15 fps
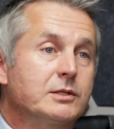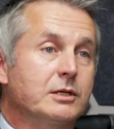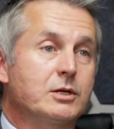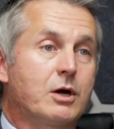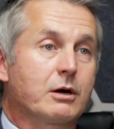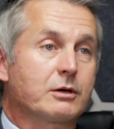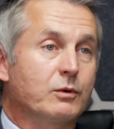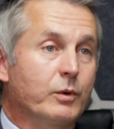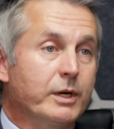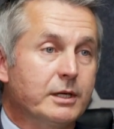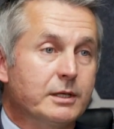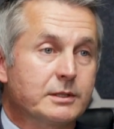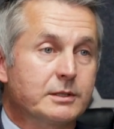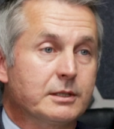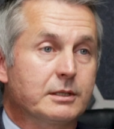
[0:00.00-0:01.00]
to talk to
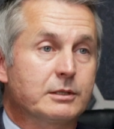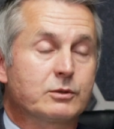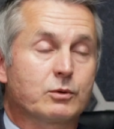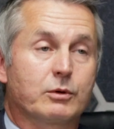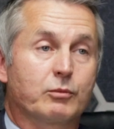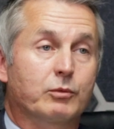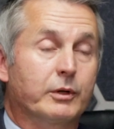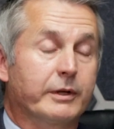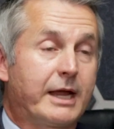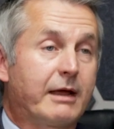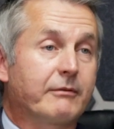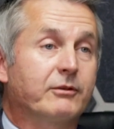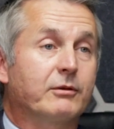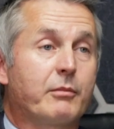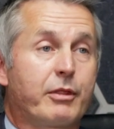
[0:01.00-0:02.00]
witnesses or really
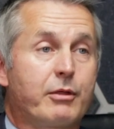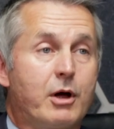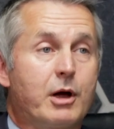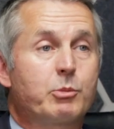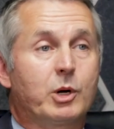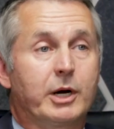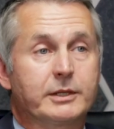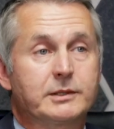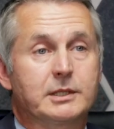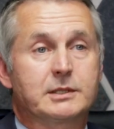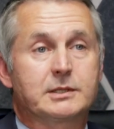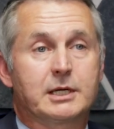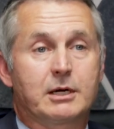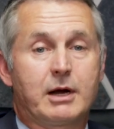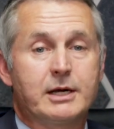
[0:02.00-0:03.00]
have some thought process there.